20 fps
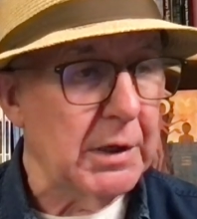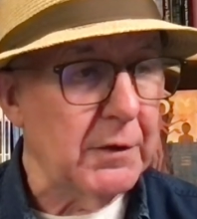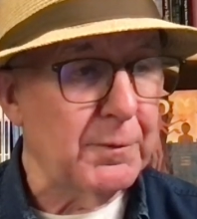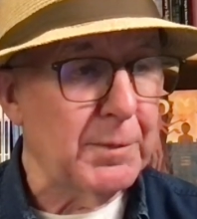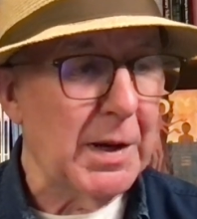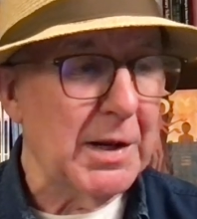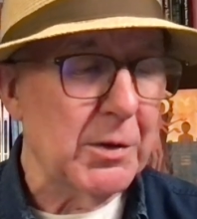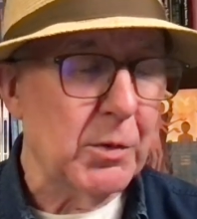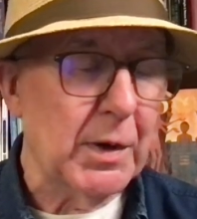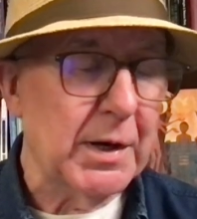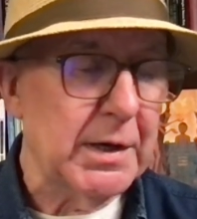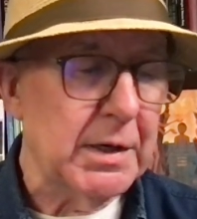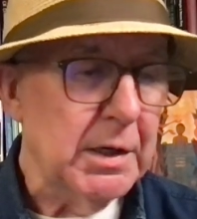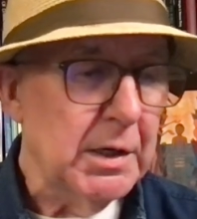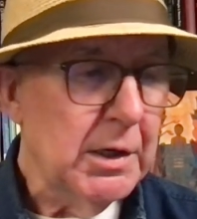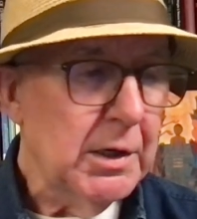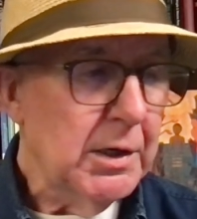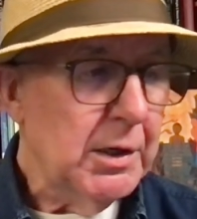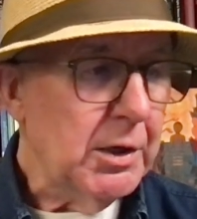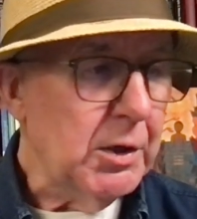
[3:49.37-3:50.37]
If, by the way,
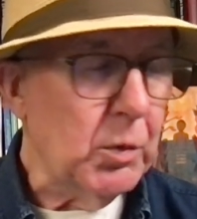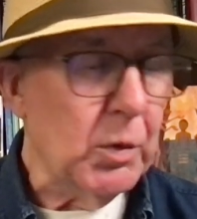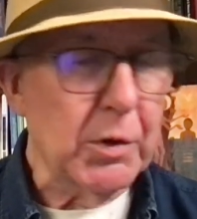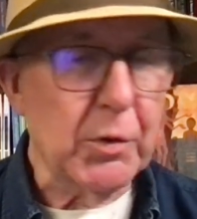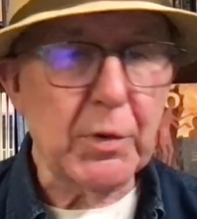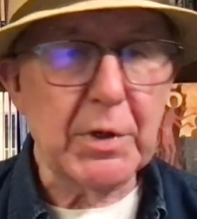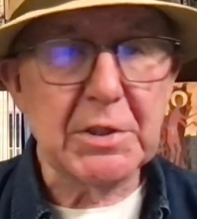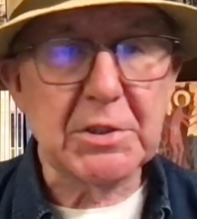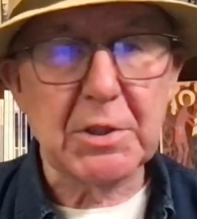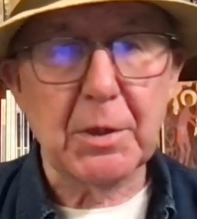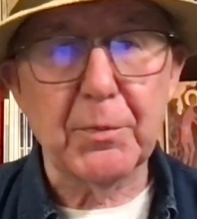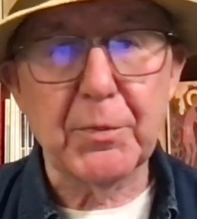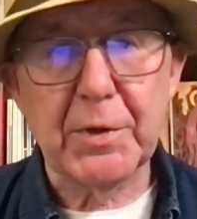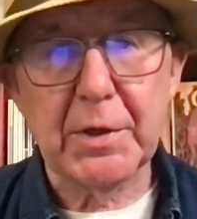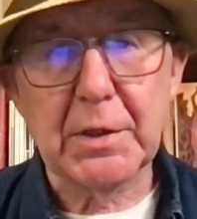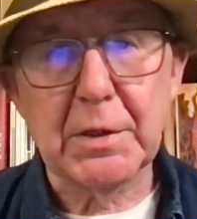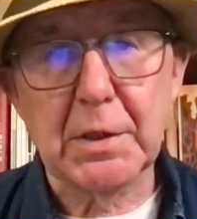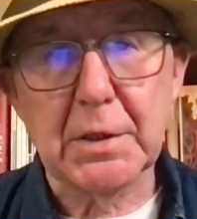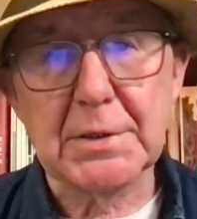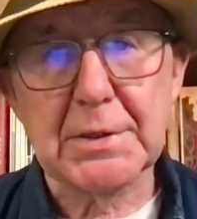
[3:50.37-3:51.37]
you want to read
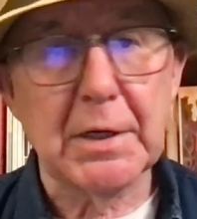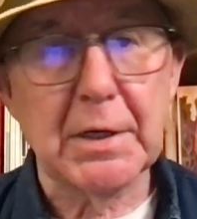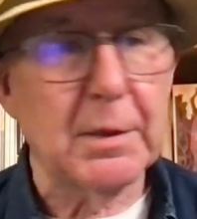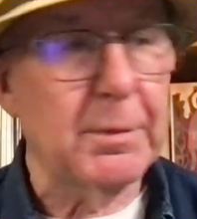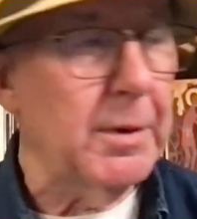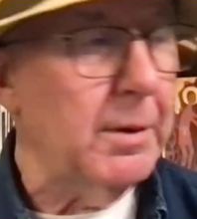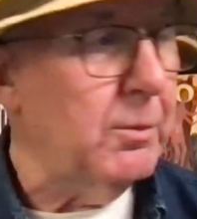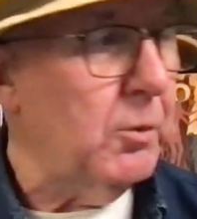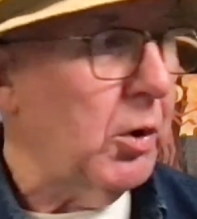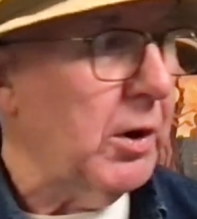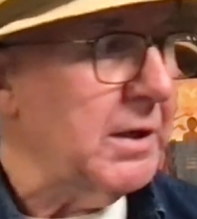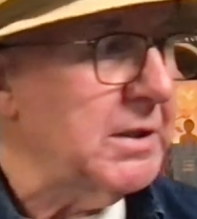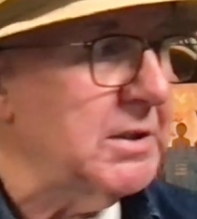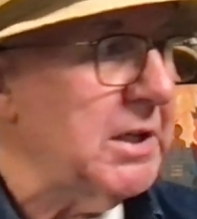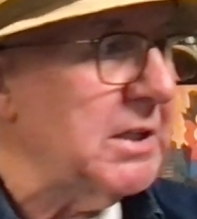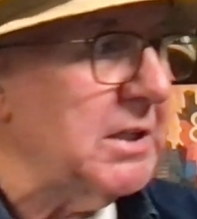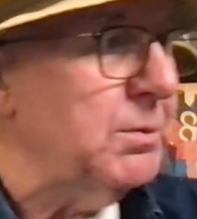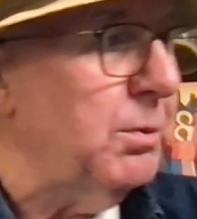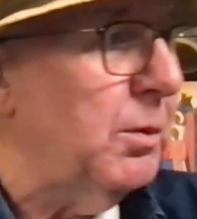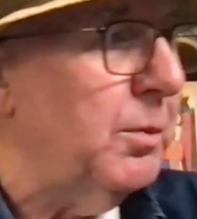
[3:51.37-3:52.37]
something that's a little bit more
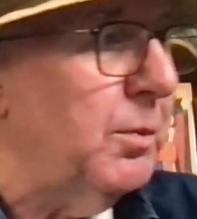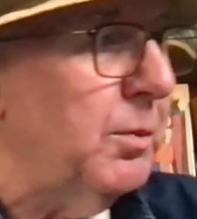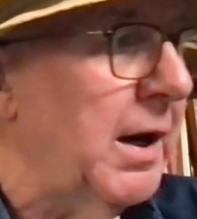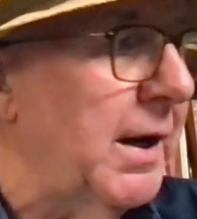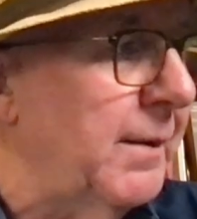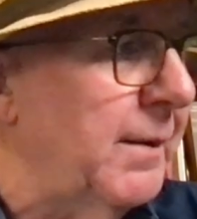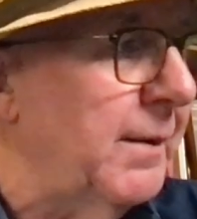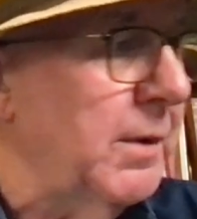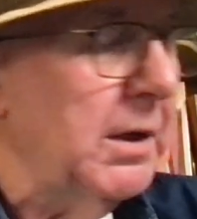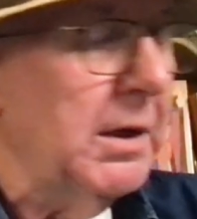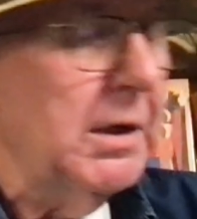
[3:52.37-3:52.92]
accessible by him,